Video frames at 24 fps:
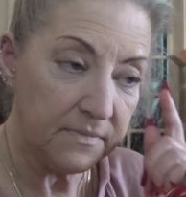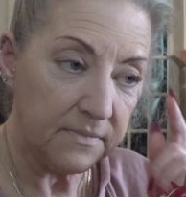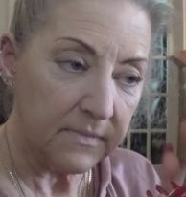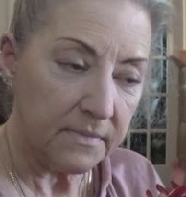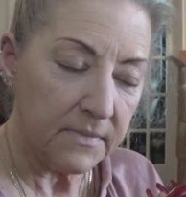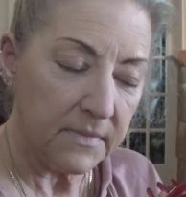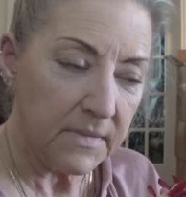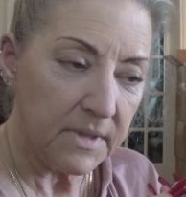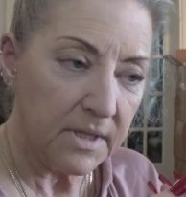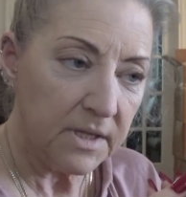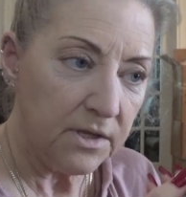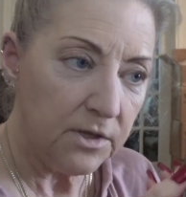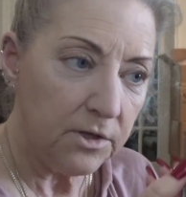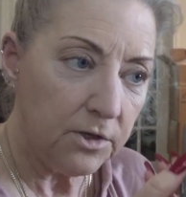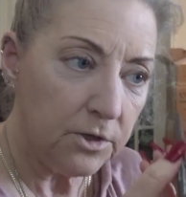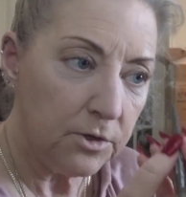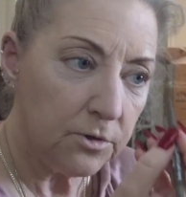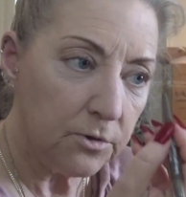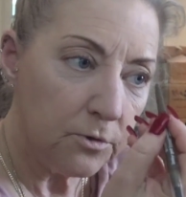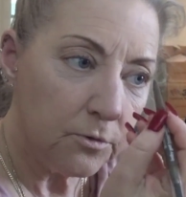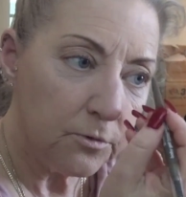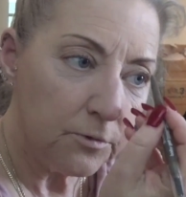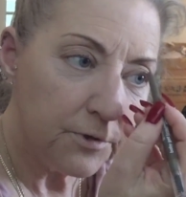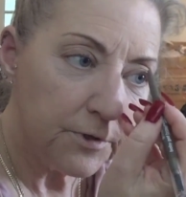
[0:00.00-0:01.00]

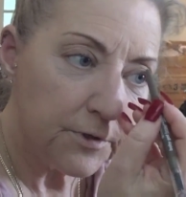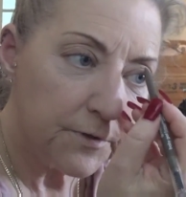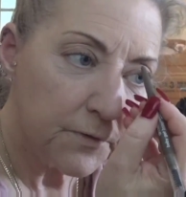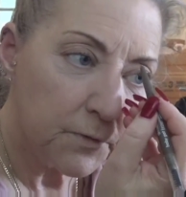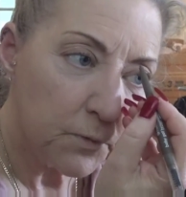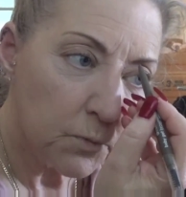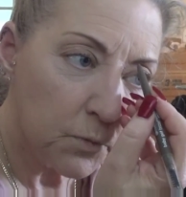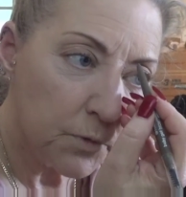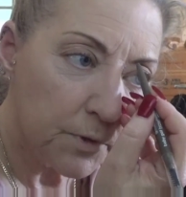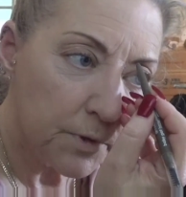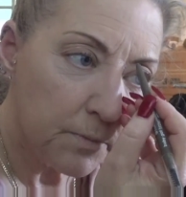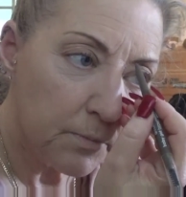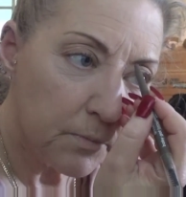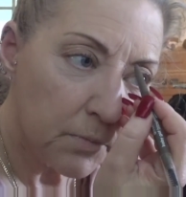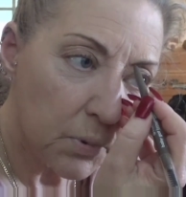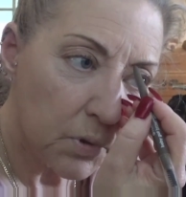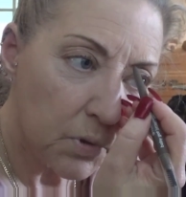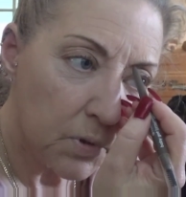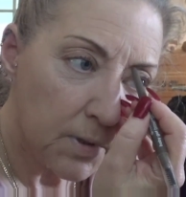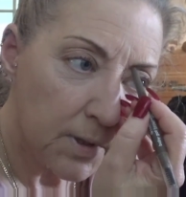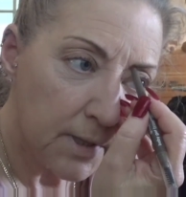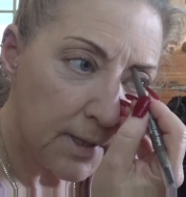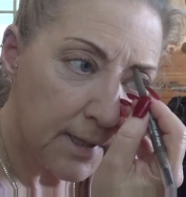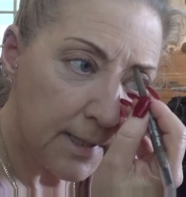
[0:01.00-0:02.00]
you just wouldn't
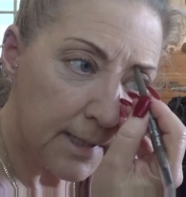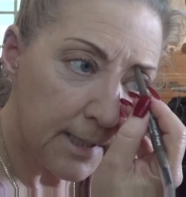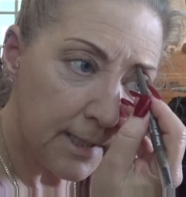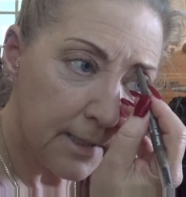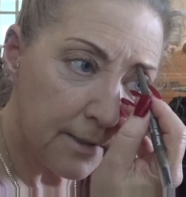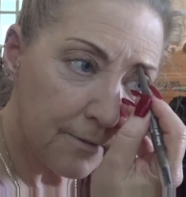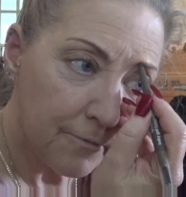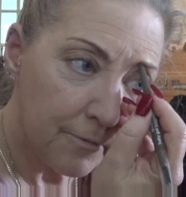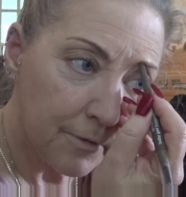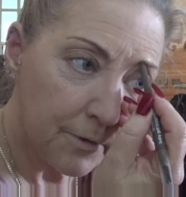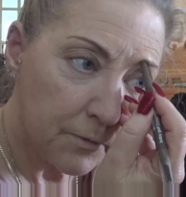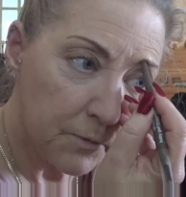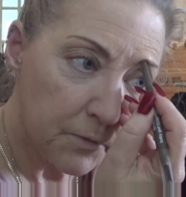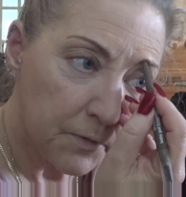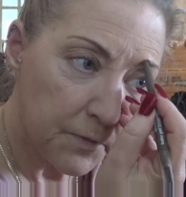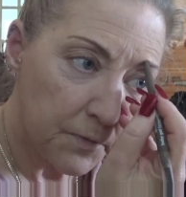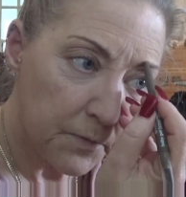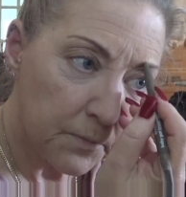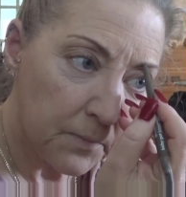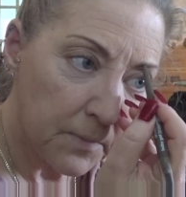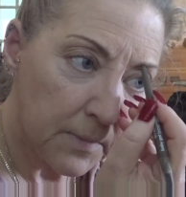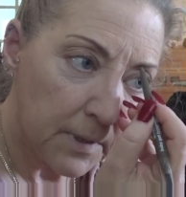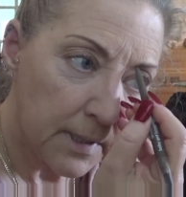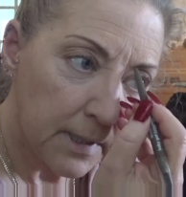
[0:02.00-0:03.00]
believe it was
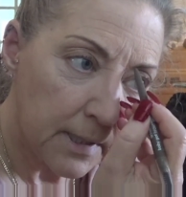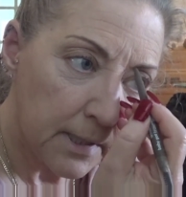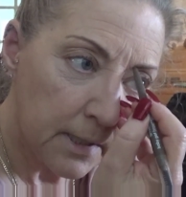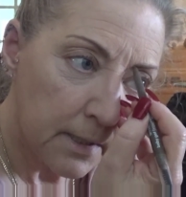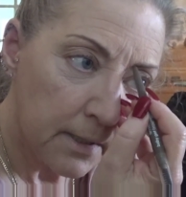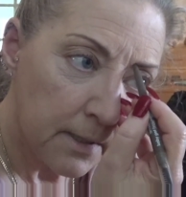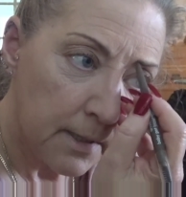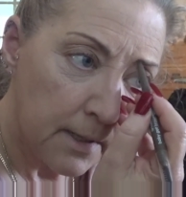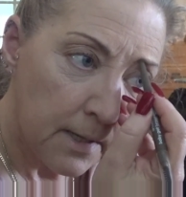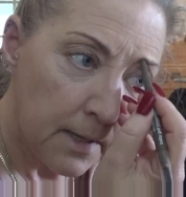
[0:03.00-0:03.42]
me.